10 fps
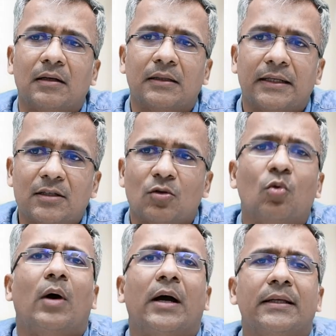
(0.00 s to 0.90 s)
there is
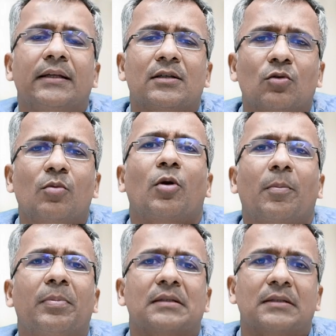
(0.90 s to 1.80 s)
no
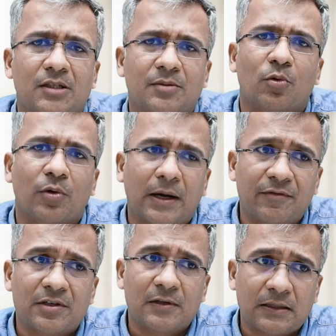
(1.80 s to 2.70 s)
proper such program
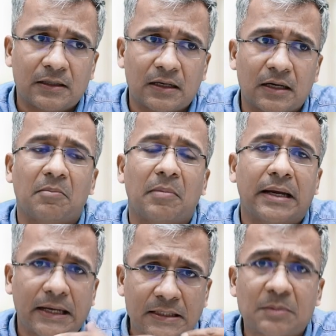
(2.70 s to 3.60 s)
which will be done
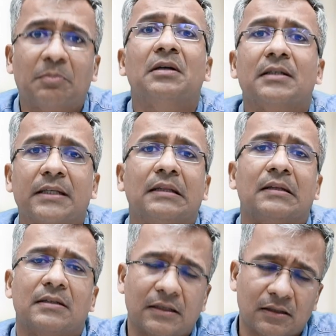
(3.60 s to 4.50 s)
by experts in
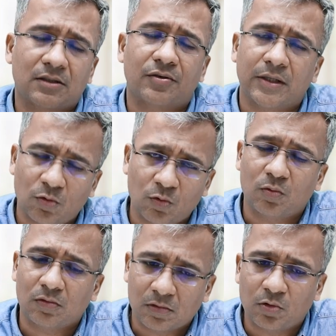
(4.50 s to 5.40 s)
this industry
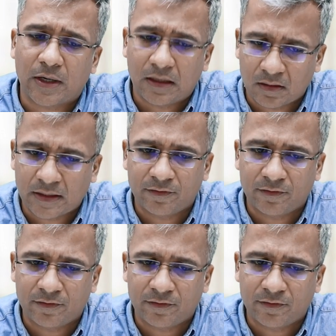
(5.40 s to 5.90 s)
who can